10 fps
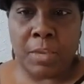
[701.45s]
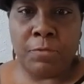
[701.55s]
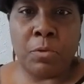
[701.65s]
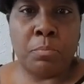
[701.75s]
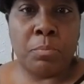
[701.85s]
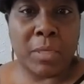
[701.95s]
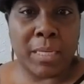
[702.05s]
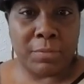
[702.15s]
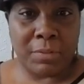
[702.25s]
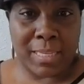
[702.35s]
if you're
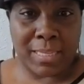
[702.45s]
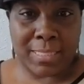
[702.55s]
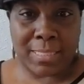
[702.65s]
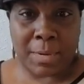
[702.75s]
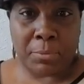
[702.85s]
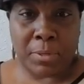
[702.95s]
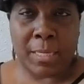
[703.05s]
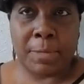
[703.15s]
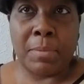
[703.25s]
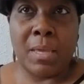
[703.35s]
booking everything
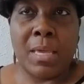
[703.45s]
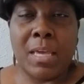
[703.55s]
separately,